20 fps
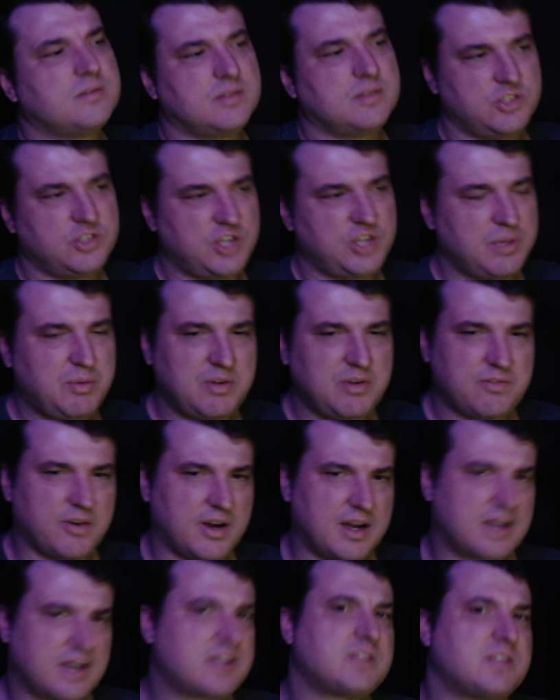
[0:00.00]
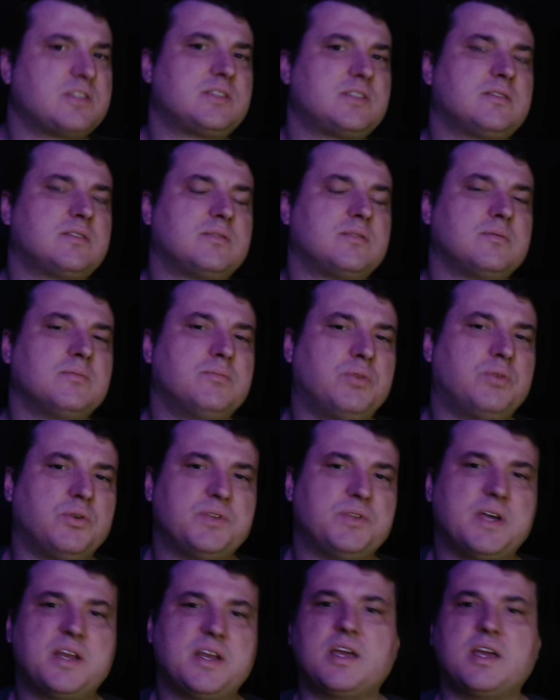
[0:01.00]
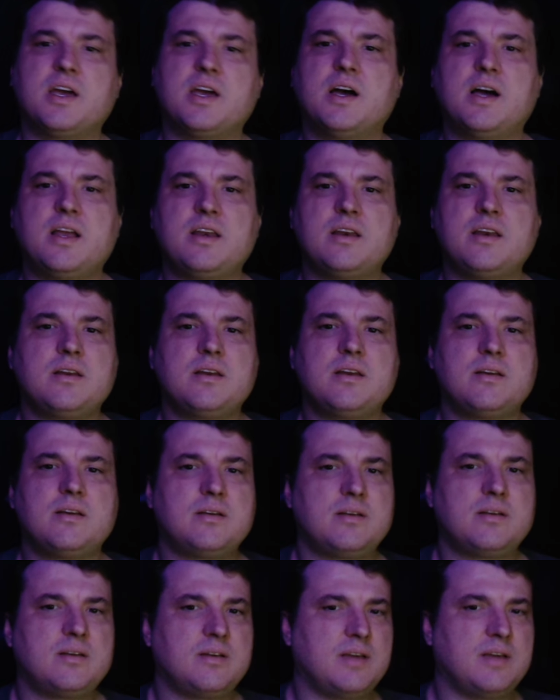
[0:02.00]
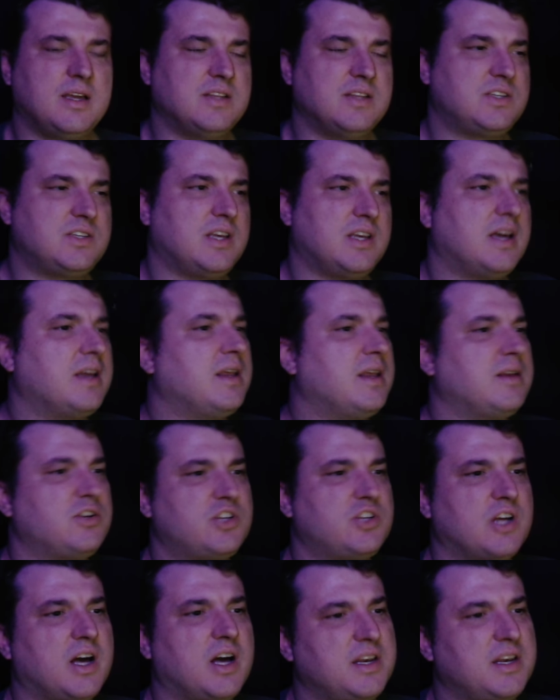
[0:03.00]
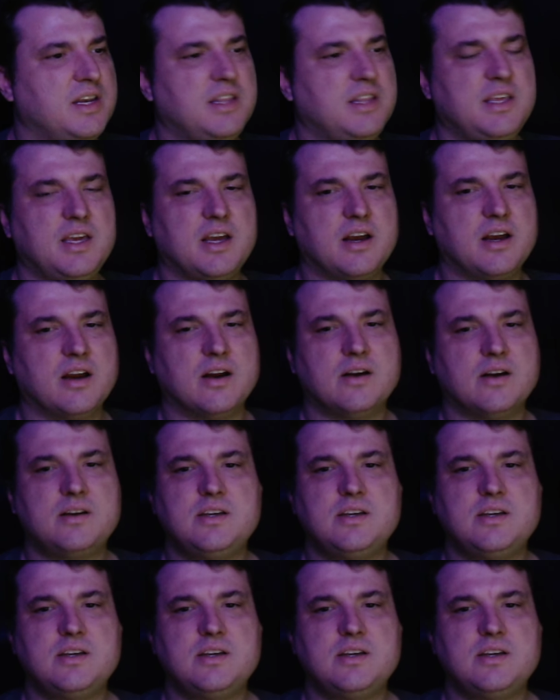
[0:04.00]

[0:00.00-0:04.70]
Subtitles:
Jamie Foxx pulled out a gun and shot it in the air.